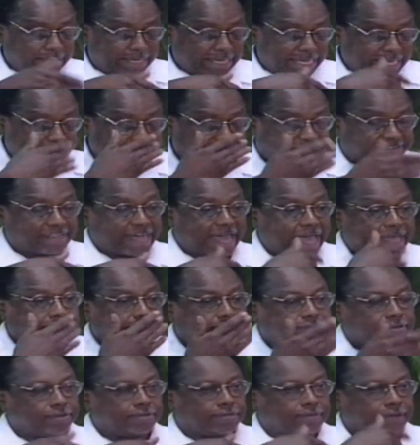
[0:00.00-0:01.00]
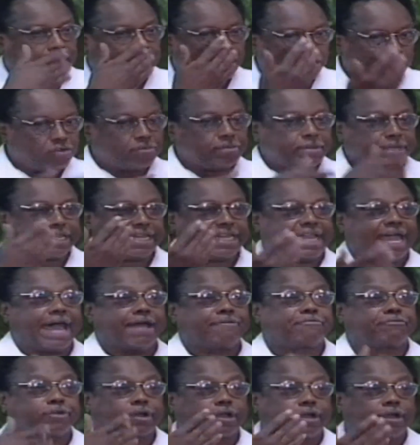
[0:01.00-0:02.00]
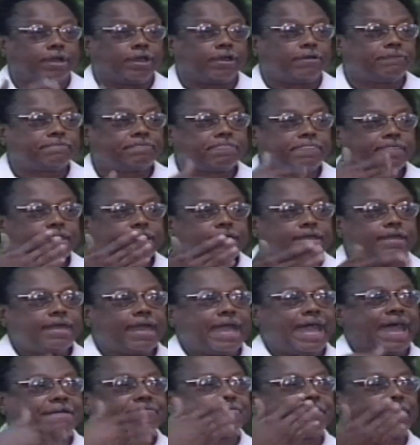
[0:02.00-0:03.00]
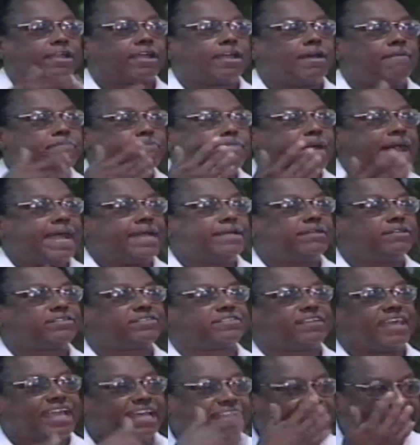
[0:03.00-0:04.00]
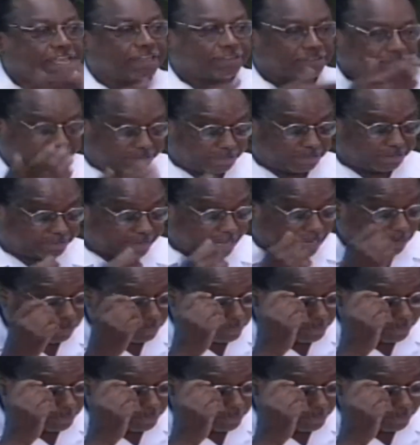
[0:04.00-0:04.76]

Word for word: is that the Caribbean and Africa have a combined saliency, shall